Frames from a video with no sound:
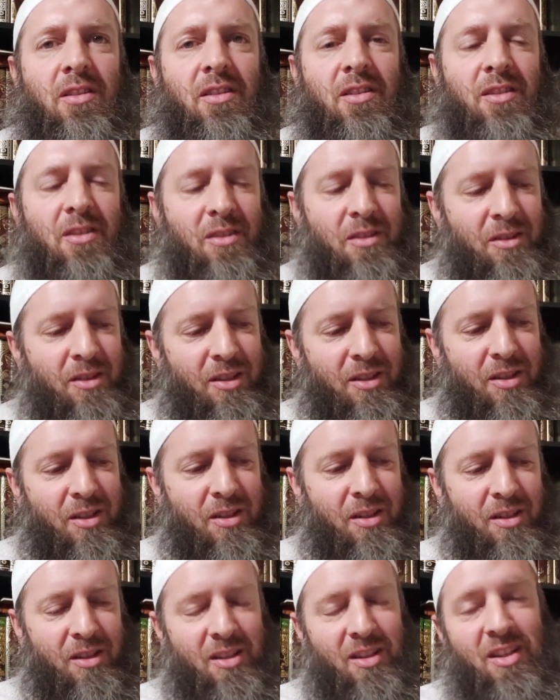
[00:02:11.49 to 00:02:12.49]
You know,
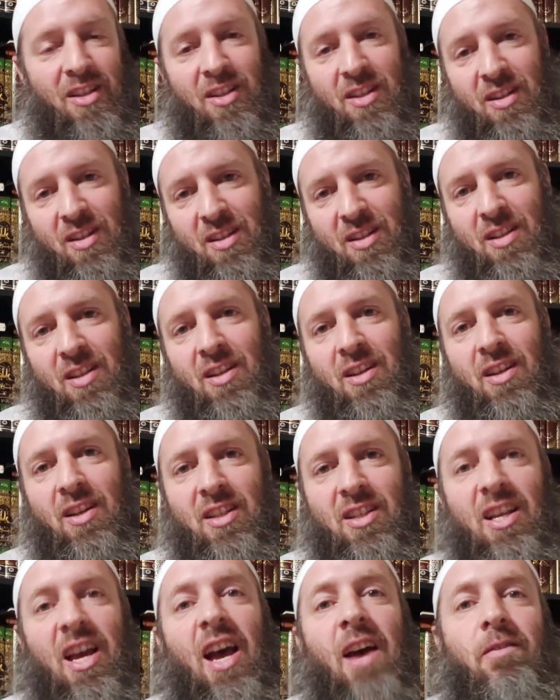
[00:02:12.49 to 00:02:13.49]
this it's it's it's
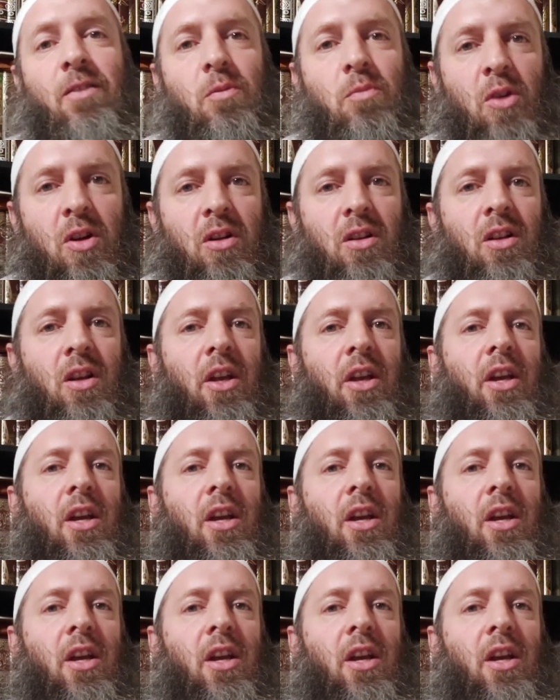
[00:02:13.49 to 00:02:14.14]
a, it's a heavy book.